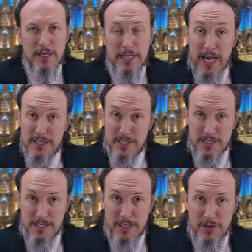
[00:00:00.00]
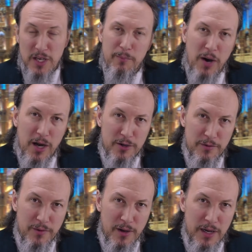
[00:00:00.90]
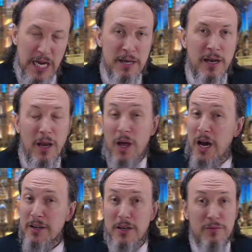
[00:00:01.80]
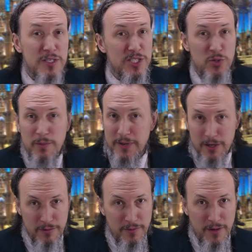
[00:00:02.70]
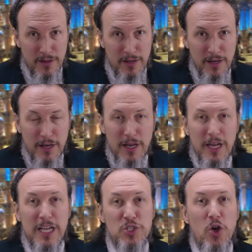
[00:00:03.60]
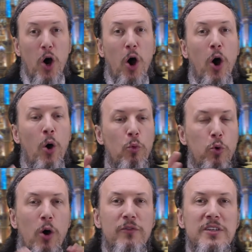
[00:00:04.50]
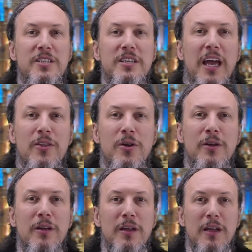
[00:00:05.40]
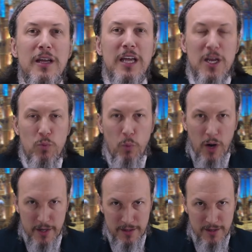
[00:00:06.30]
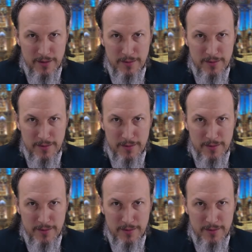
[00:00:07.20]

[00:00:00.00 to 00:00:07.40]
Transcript: Yes, the Apocrypha and lot of the Pseudepigrapha is all woven together in one